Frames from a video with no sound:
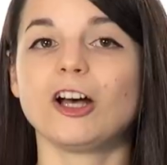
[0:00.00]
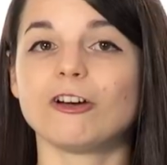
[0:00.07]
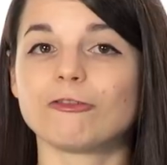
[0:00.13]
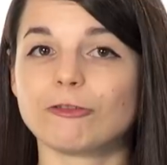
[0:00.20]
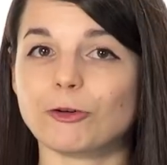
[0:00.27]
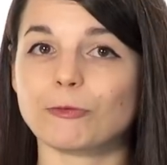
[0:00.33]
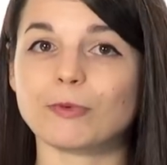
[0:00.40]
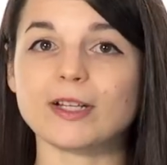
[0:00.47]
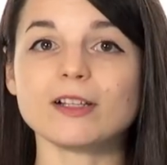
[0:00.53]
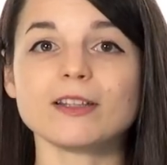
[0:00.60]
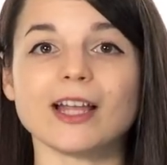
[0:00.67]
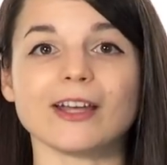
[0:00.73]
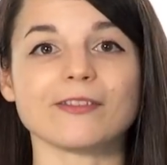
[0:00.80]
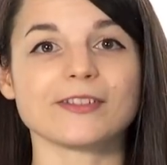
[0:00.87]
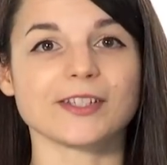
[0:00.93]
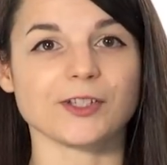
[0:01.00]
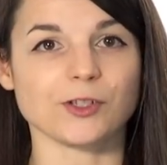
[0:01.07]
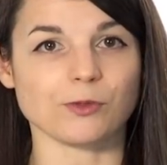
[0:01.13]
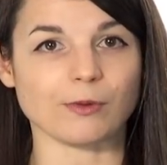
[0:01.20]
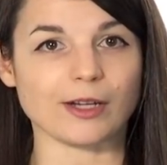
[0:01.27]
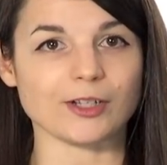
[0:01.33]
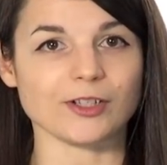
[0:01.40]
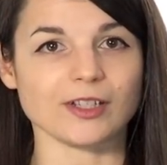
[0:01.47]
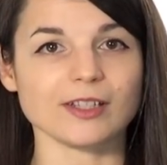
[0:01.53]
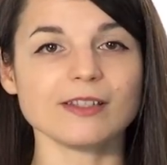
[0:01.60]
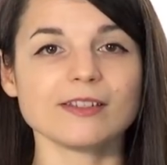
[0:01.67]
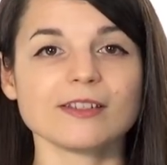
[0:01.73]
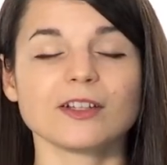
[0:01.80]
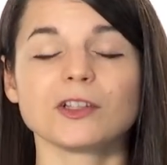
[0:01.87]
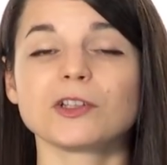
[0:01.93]
For real-life
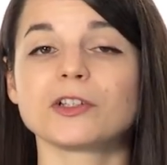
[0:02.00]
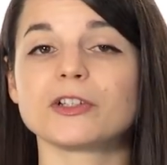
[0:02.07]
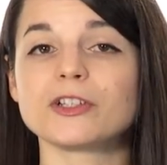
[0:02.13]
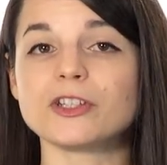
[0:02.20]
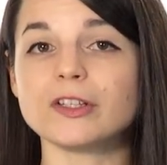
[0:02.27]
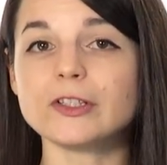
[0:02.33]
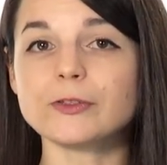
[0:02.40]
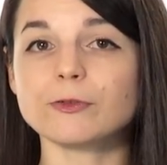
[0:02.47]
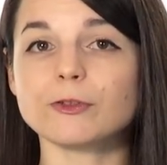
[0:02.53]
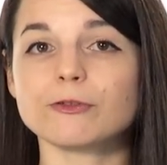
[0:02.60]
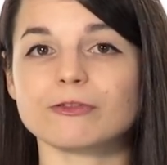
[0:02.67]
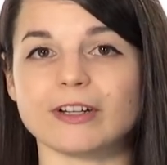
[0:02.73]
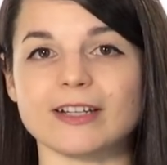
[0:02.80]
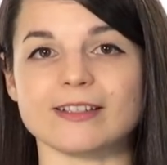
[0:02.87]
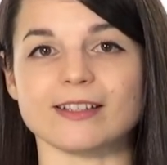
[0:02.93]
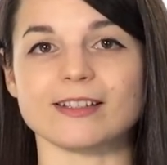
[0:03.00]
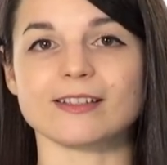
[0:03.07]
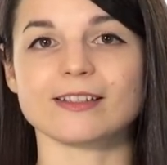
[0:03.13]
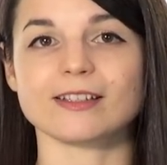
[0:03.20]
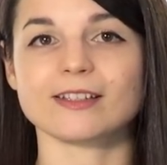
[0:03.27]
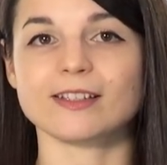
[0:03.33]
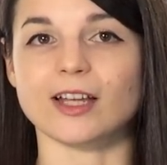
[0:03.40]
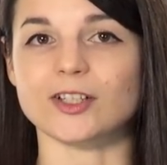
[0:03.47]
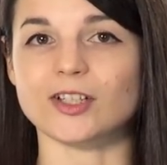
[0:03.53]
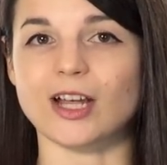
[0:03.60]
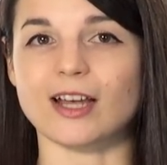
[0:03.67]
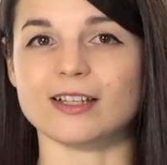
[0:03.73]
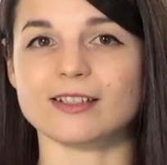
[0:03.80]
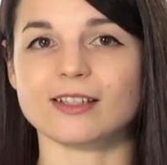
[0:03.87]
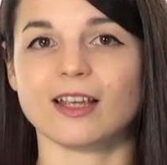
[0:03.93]
situations, learn useful phrases such
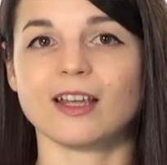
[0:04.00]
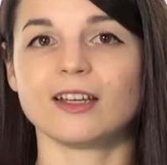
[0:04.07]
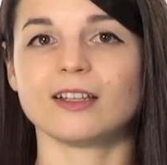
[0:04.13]
as,